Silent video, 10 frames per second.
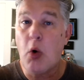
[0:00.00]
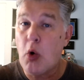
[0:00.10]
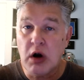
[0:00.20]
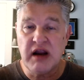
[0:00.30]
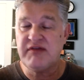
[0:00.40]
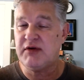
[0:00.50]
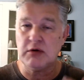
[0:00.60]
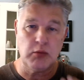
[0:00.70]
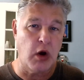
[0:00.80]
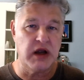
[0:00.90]
or if
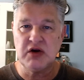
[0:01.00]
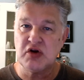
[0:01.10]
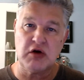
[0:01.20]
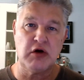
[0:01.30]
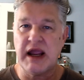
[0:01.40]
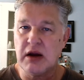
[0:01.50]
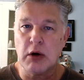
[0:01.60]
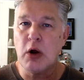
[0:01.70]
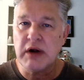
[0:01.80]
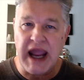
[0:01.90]
you're wanting to create
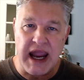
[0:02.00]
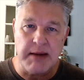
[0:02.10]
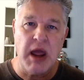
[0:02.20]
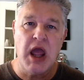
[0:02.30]
your own game,